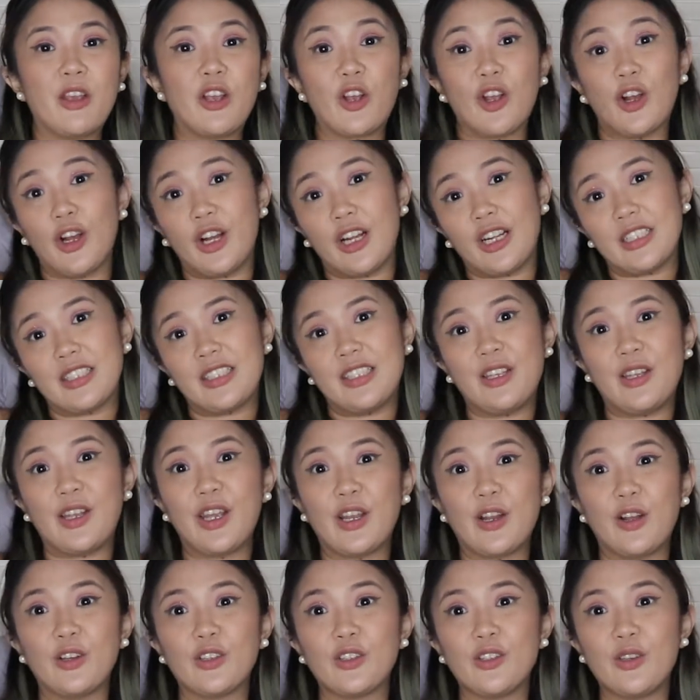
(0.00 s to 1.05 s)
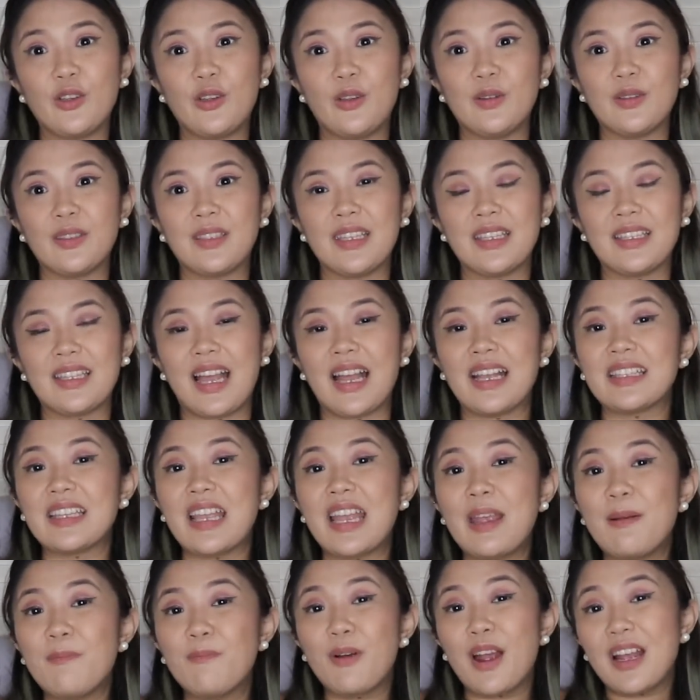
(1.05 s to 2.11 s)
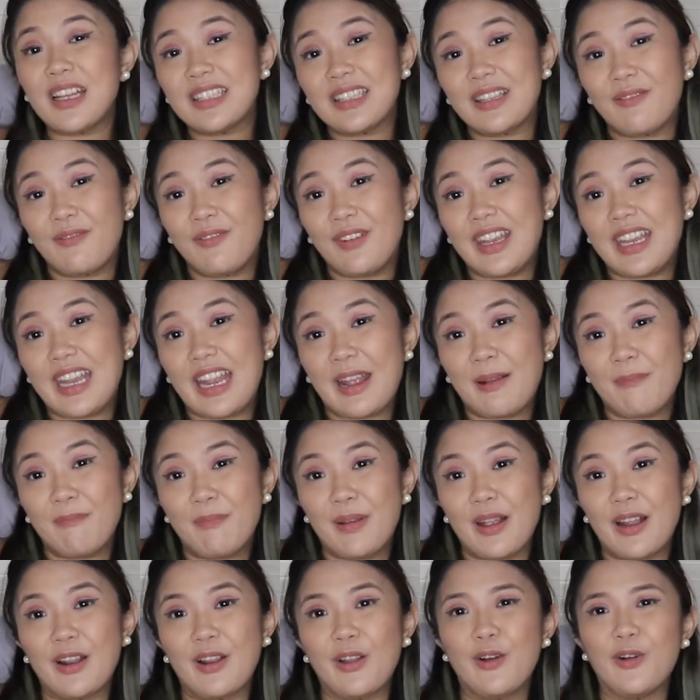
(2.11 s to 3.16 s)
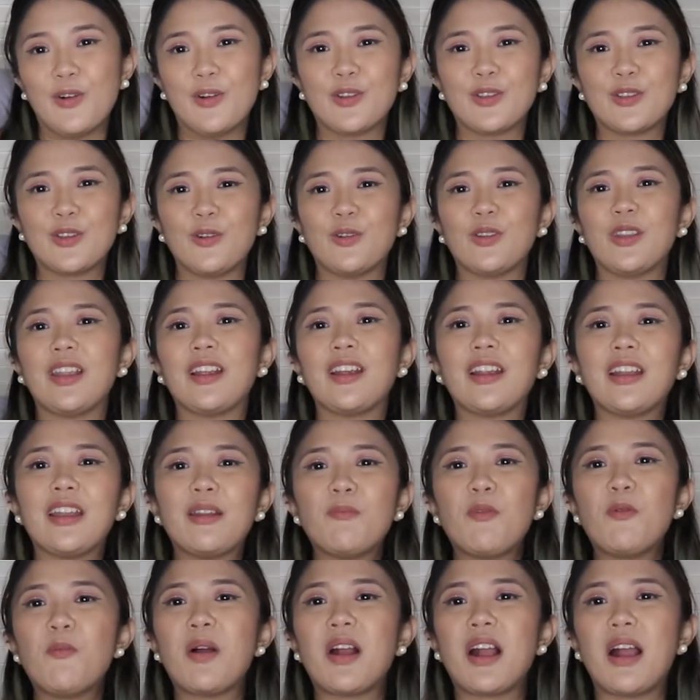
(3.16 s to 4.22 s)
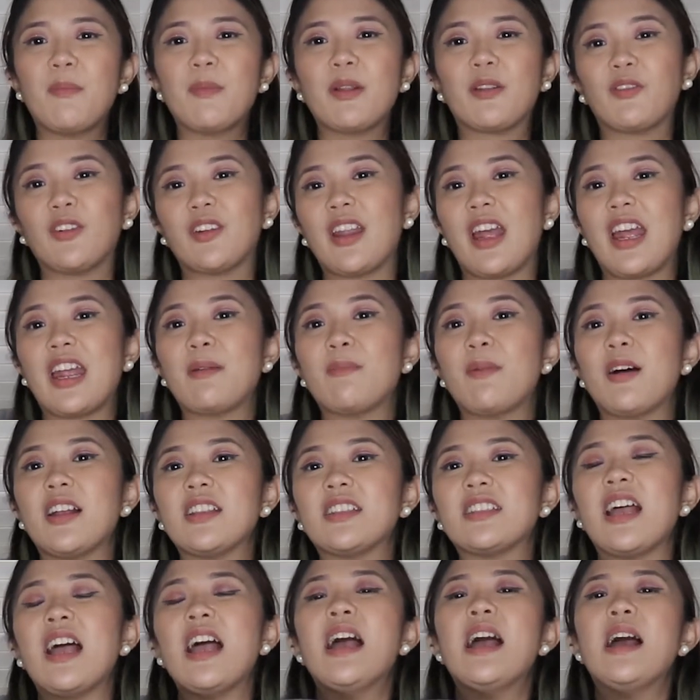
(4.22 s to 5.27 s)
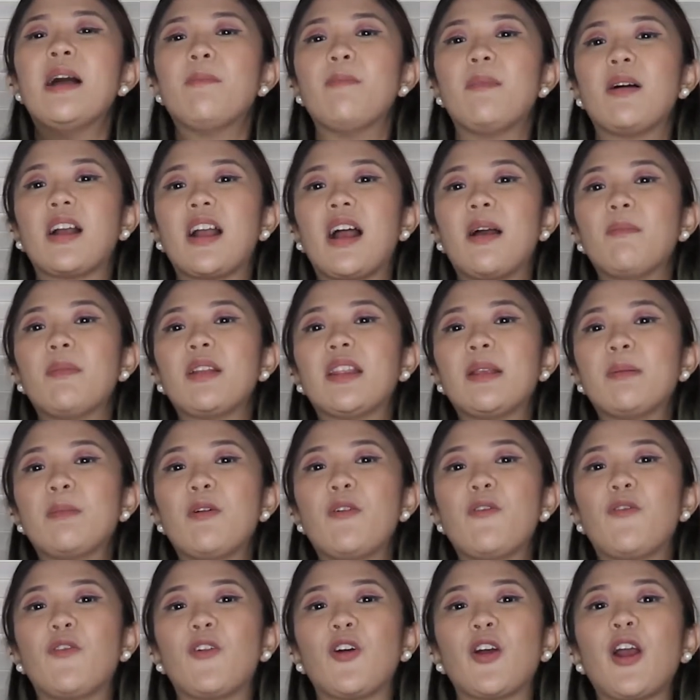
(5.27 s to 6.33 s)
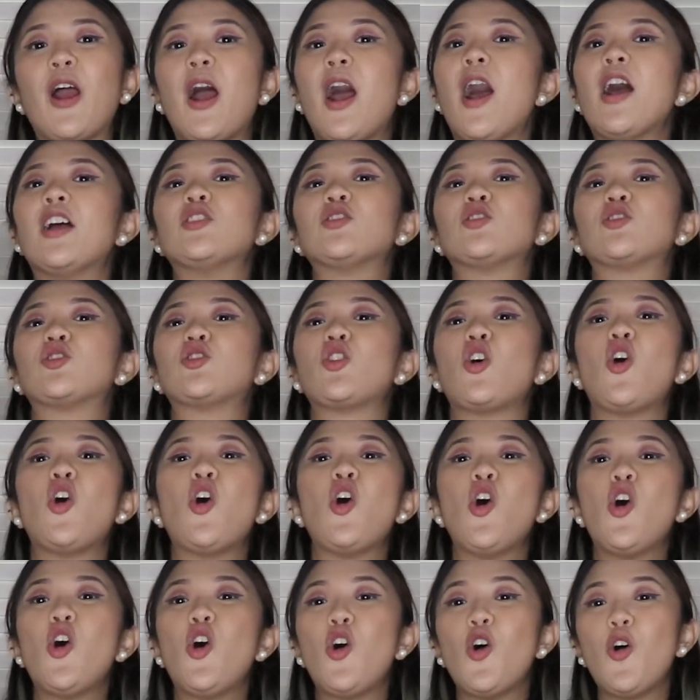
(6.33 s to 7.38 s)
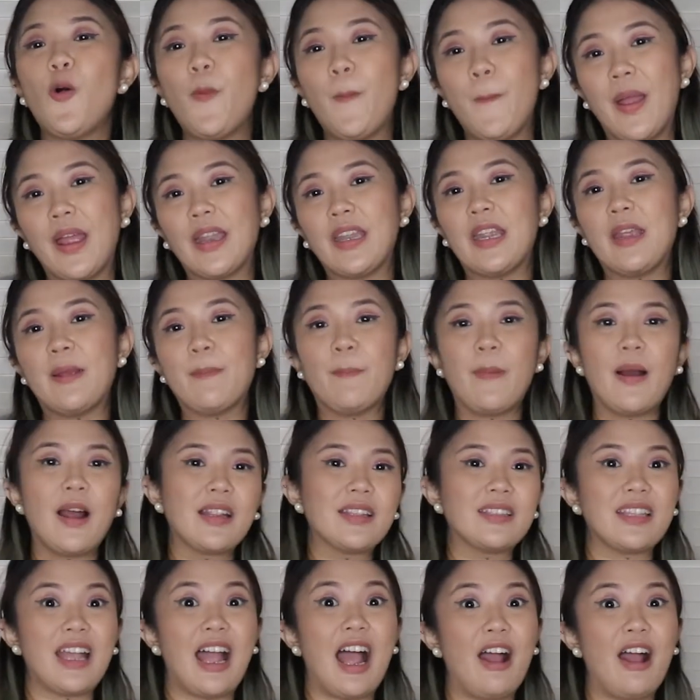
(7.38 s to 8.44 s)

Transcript: because you can also use this as a breastfeeding pillow. So, di rin mo magamit for 9 months, magamit mo for so many months